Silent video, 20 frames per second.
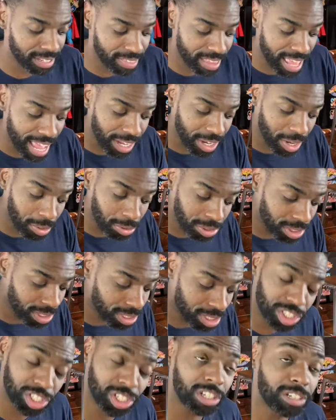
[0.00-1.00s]
And that goes to
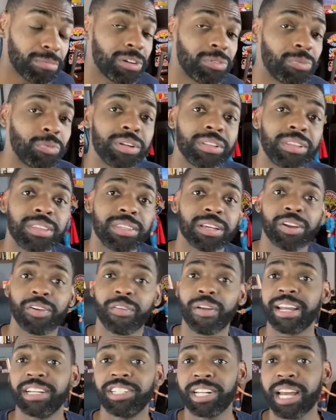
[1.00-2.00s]
the gentleman with the
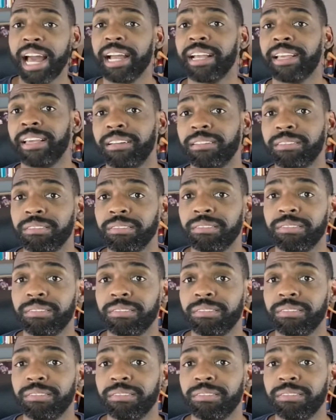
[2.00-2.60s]
gray jacket.